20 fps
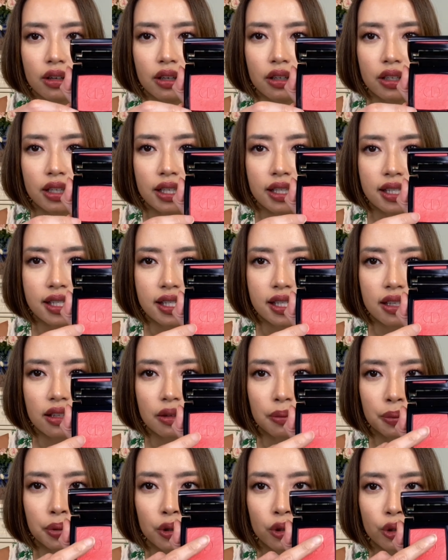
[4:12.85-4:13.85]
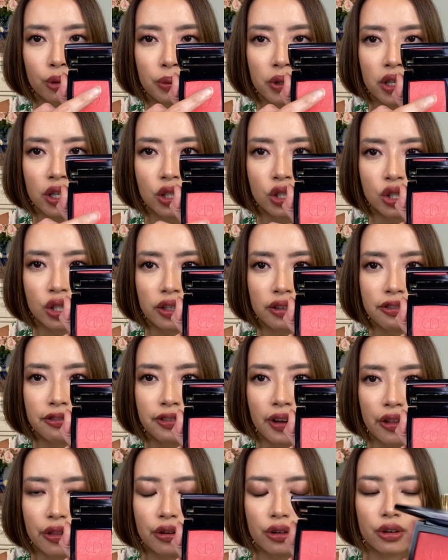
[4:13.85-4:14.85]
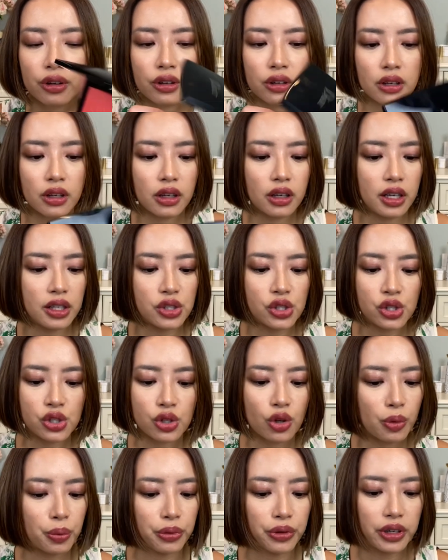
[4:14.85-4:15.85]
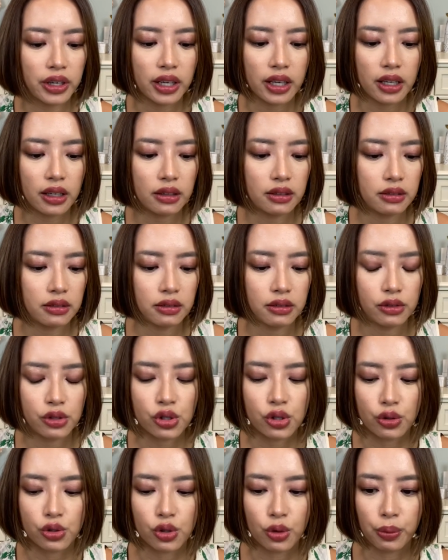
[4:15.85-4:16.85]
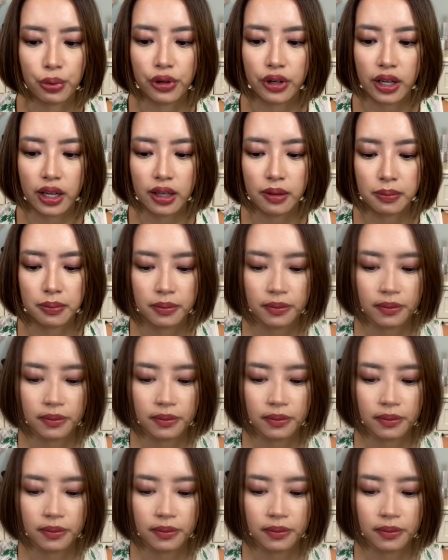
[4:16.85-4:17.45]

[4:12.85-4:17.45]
You can see the plumage, like feather. It's so pretty, so, so pretty.